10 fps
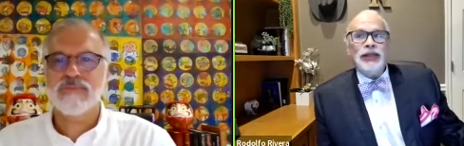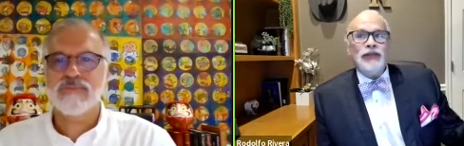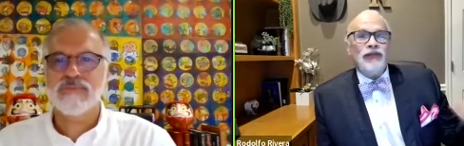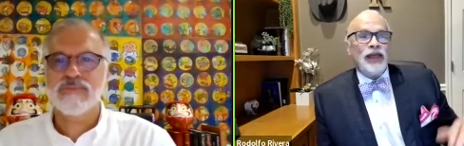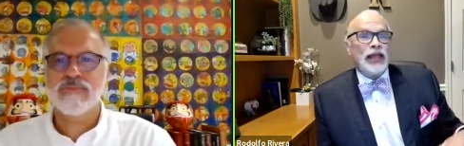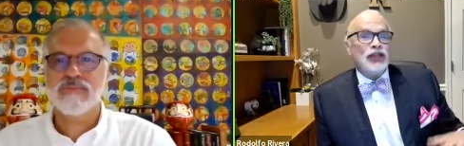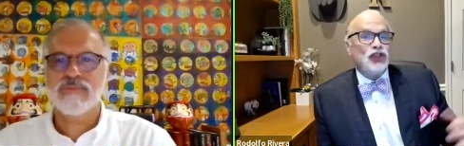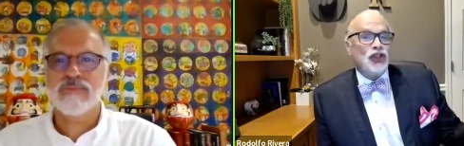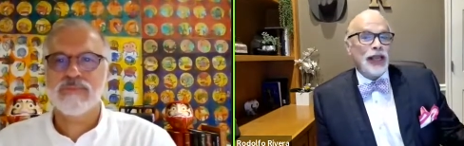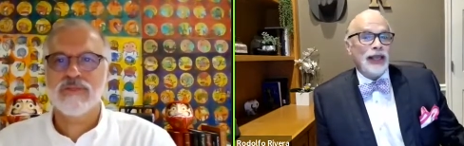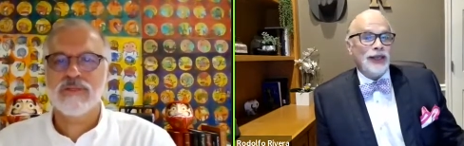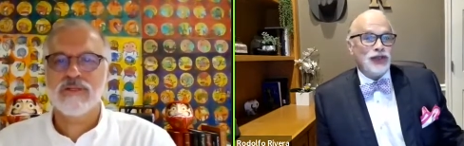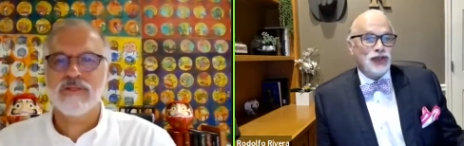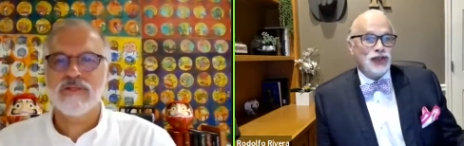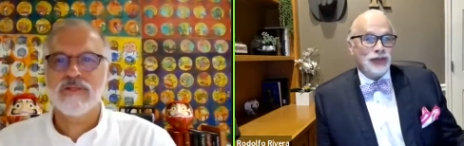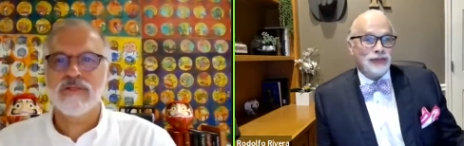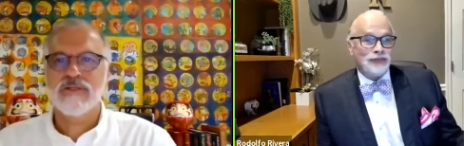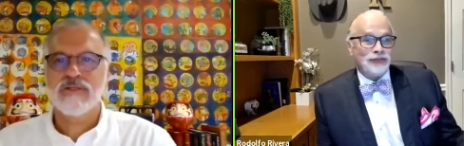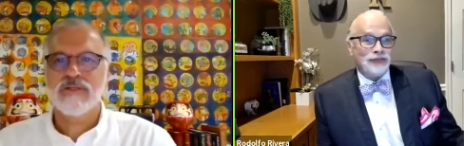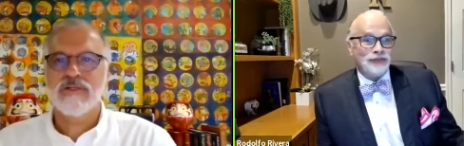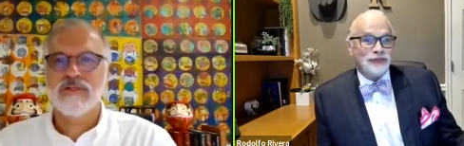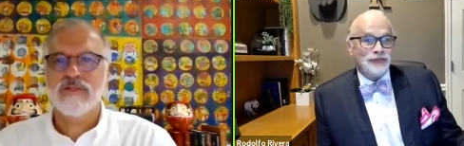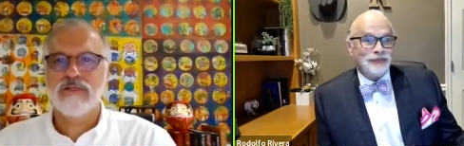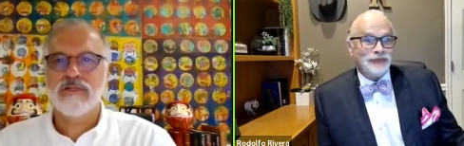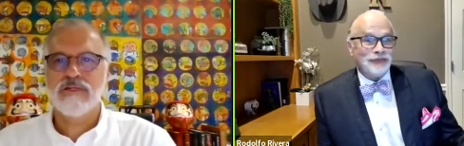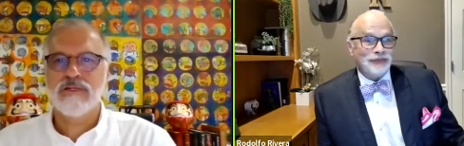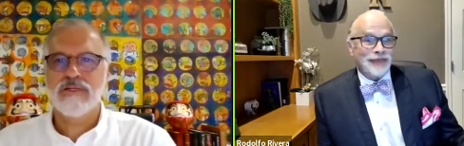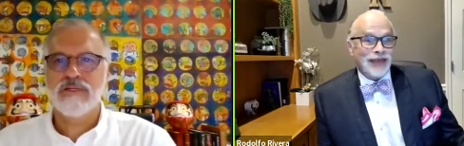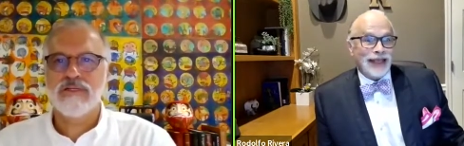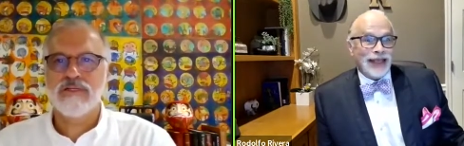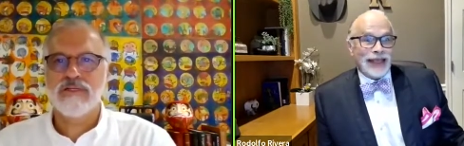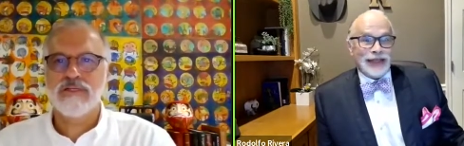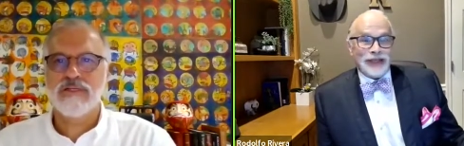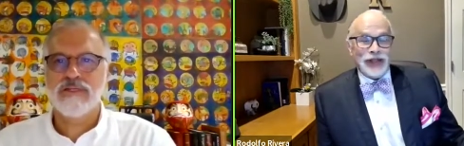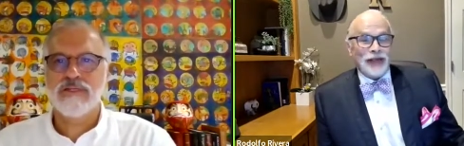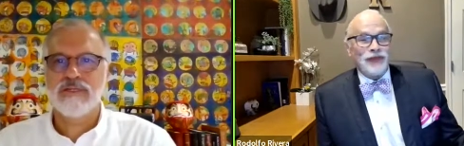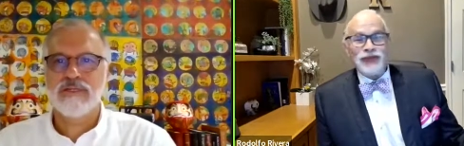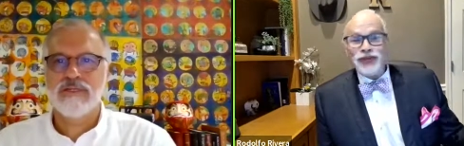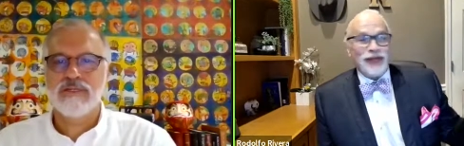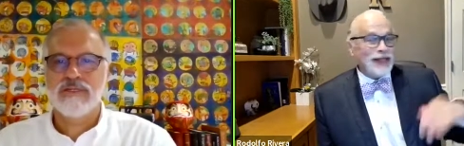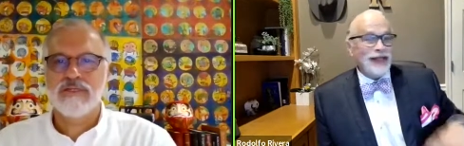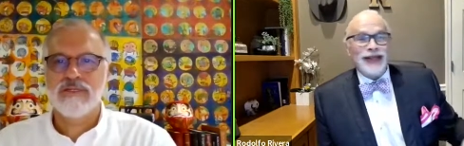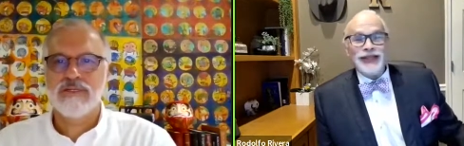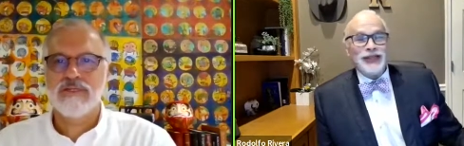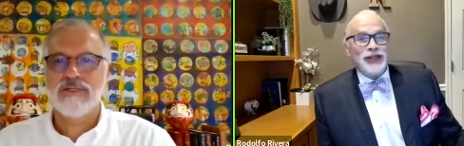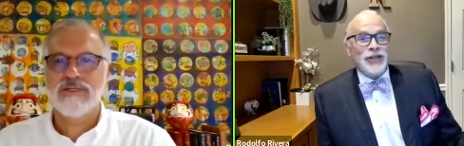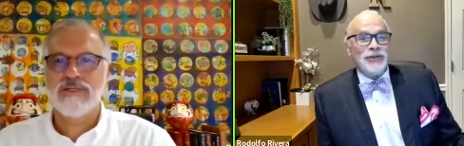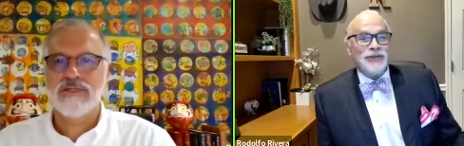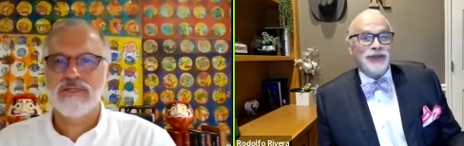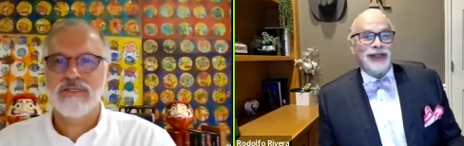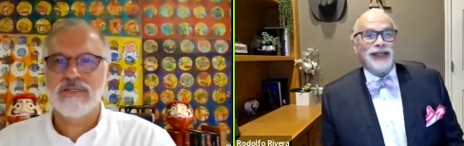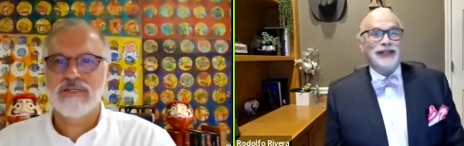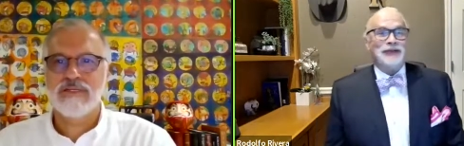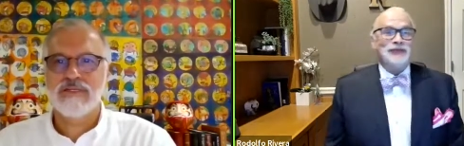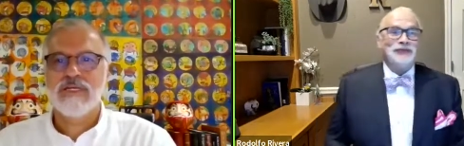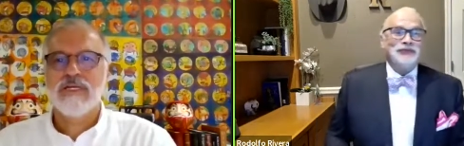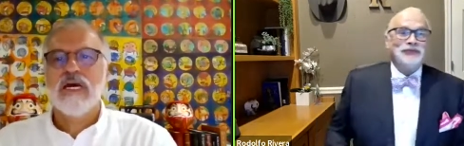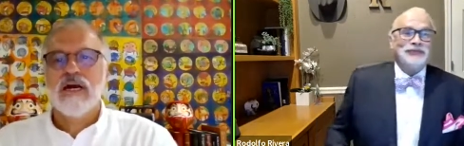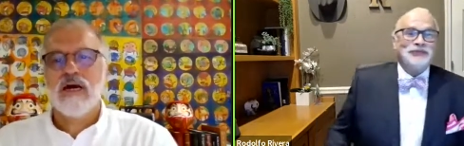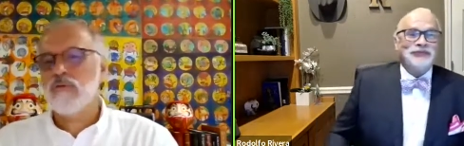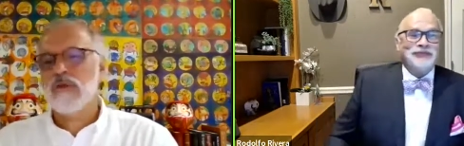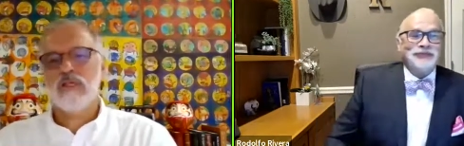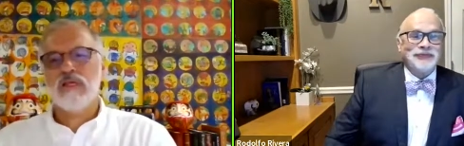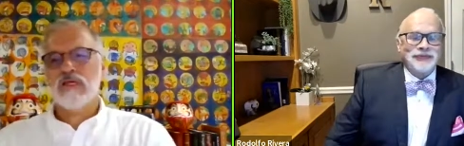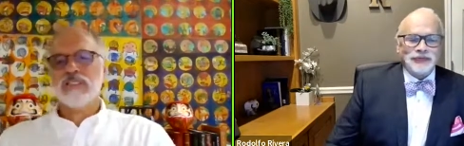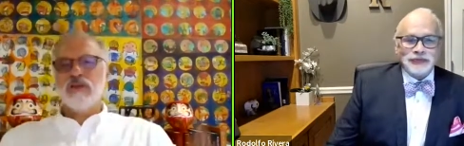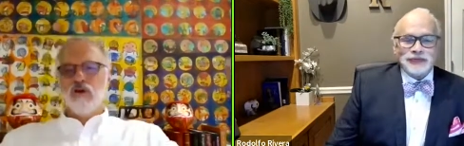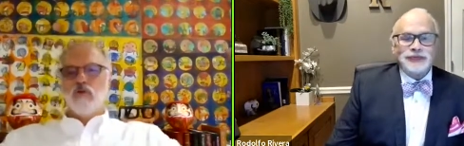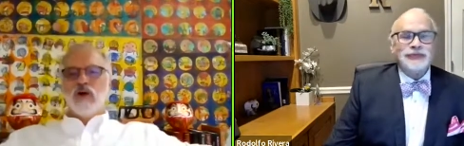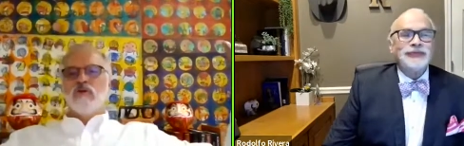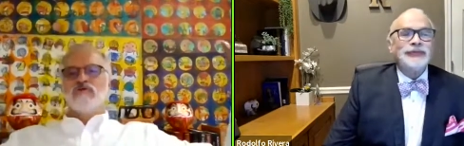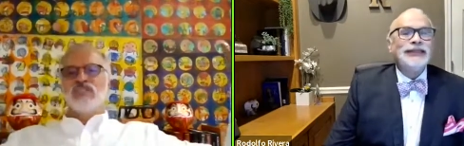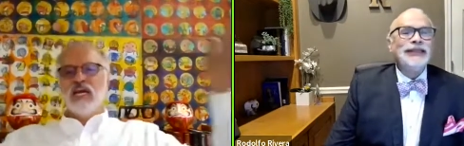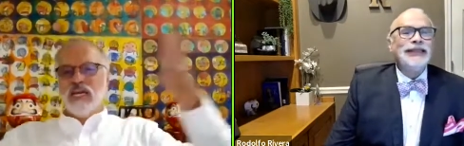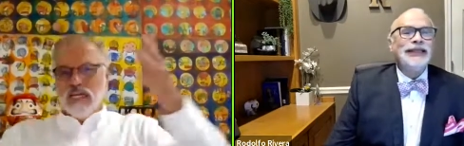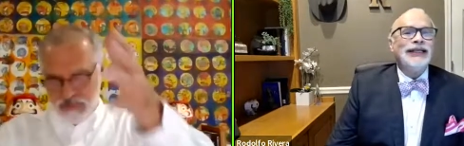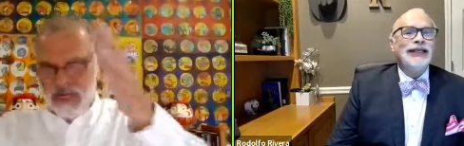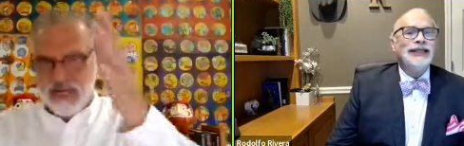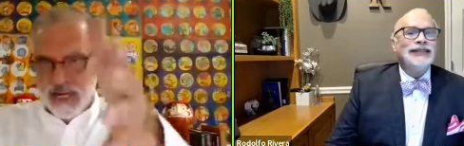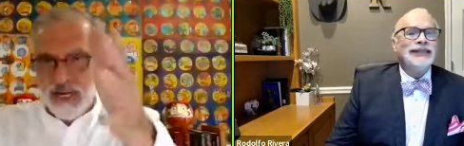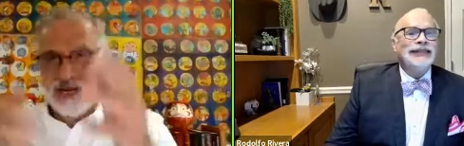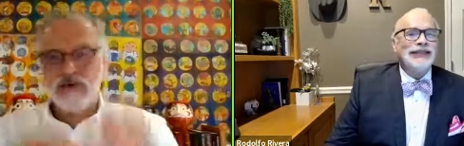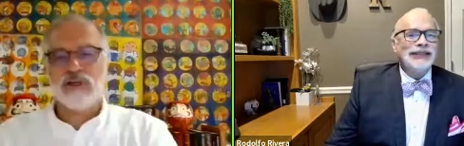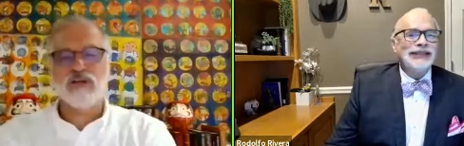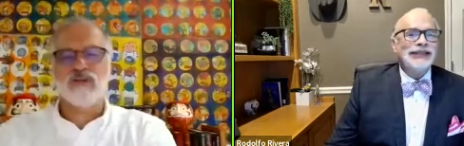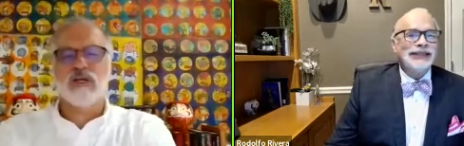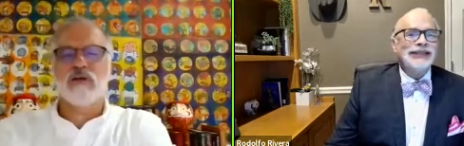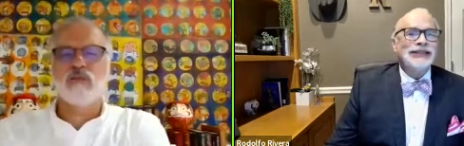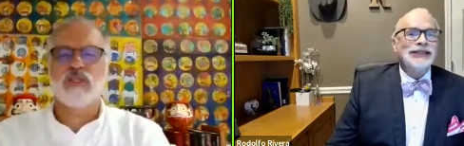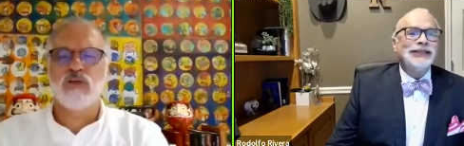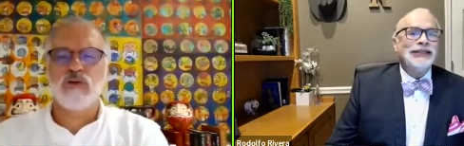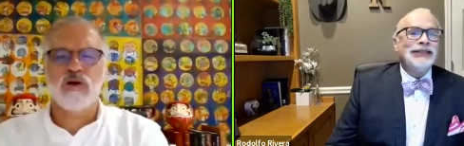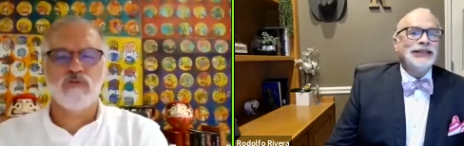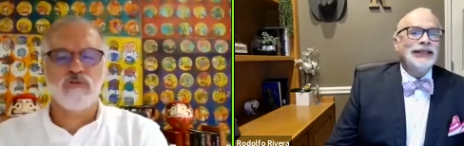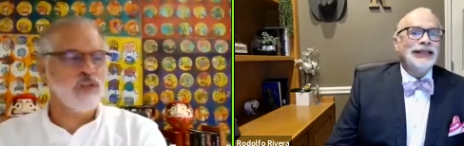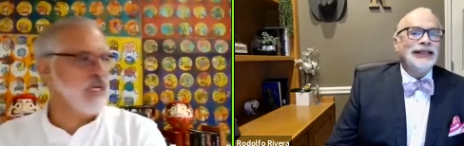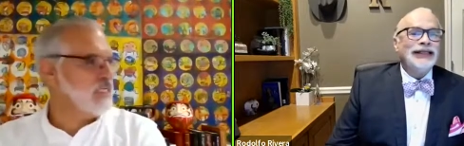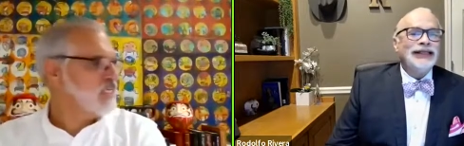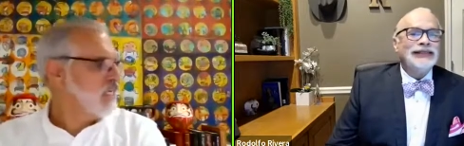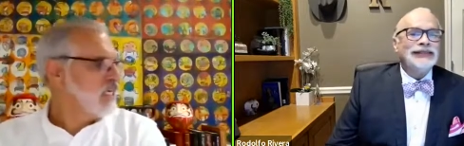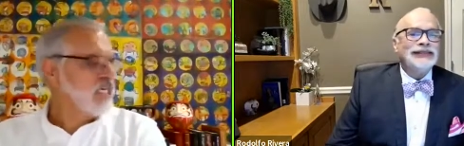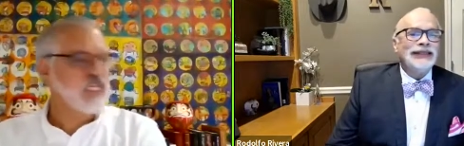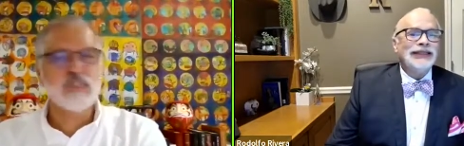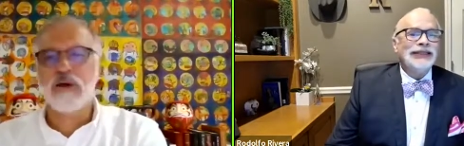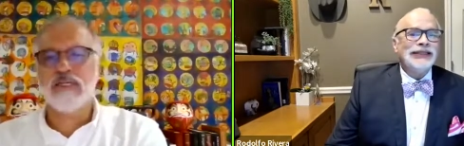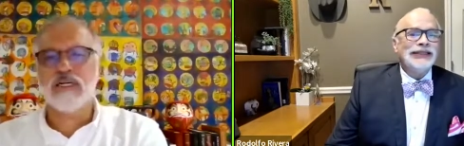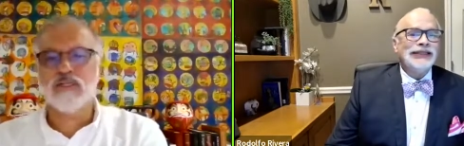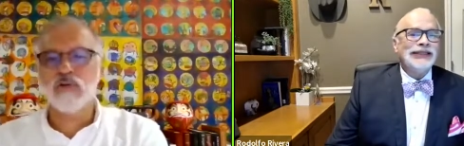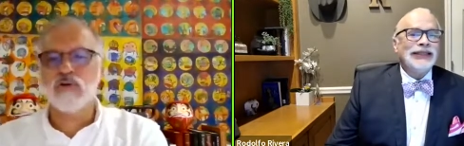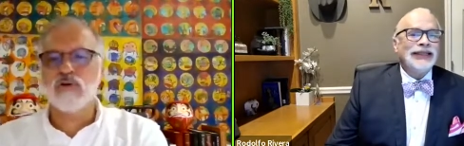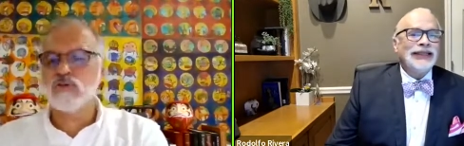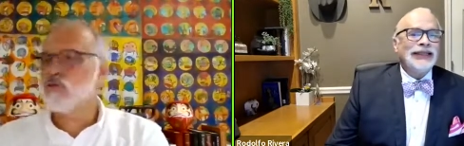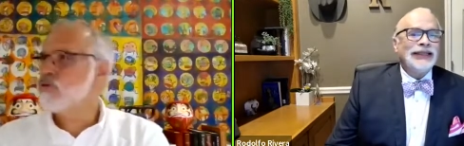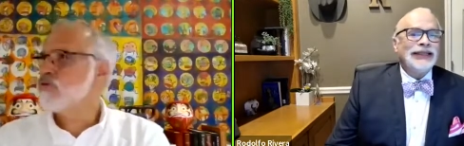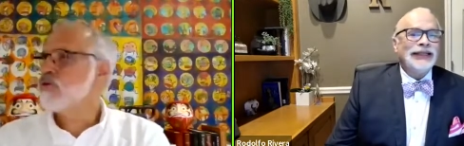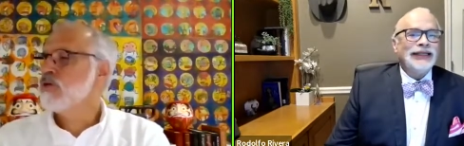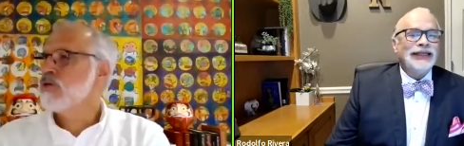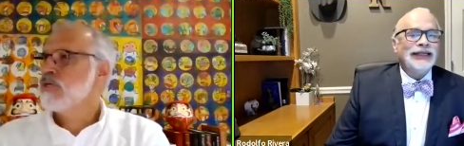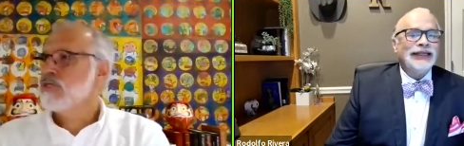Speaker 1: the facts change and you have to start analyzing all over again.
Speaker 2: Now it's another way of saying it, but and I agree totally with you, Rudy. Is it's better to to